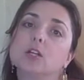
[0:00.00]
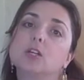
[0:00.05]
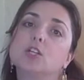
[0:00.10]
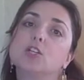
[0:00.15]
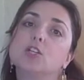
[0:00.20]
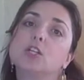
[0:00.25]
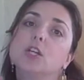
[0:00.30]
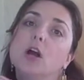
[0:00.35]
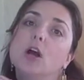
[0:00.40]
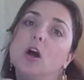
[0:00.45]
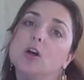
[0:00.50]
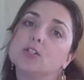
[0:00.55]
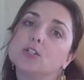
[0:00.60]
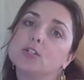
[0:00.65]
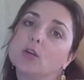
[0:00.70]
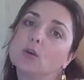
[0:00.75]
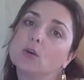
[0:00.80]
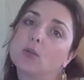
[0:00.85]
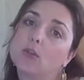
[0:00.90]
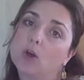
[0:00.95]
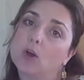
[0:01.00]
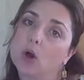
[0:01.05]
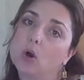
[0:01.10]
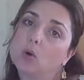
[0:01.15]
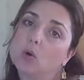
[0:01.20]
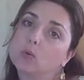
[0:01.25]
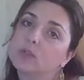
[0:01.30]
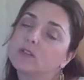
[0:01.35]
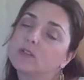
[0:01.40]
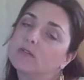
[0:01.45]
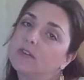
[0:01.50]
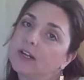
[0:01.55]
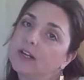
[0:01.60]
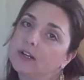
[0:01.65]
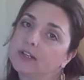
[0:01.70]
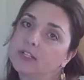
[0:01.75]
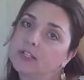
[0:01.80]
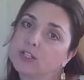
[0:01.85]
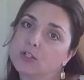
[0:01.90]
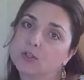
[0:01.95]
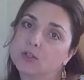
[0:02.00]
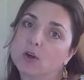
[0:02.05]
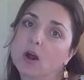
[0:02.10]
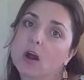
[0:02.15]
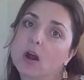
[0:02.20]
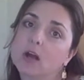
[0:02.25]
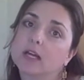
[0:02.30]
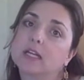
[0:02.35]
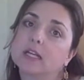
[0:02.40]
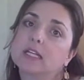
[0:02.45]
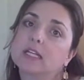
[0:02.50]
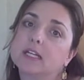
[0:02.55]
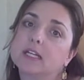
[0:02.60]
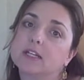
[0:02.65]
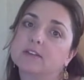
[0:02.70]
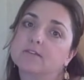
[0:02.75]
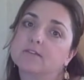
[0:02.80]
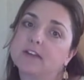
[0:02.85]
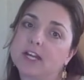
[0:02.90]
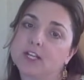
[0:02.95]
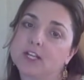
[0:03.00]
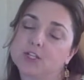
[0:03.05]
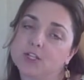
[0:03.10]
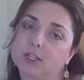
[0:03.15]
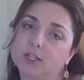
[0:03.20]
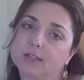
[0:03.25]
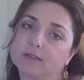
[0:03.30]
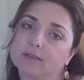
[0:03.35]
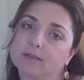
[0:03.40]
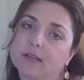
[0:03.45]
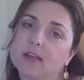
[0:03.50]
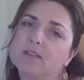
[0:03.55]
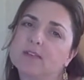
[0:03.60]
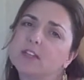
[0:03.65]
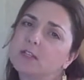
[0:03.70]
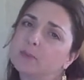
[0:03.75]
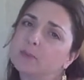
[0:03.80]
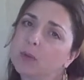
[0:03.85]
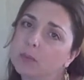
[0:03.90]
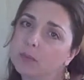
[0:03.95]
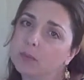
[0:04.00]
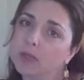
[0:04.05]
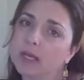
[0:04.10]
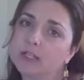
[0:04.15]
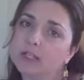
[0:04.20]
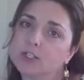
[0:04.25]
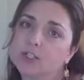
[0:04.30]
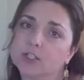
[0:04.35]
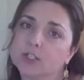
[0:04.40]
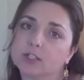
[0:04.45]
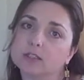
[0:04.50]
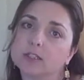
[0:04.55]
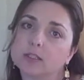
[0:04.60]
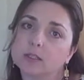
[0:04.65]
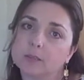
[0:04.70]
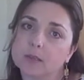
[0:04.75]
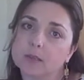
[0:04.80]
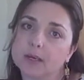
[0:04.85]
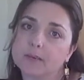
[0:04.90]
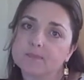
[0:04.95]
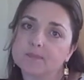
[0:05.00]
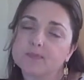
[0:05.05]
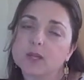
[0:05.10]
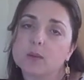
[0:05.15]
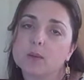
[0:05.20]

She also, though, was very strong in innovation, and this perplexed her a little bit.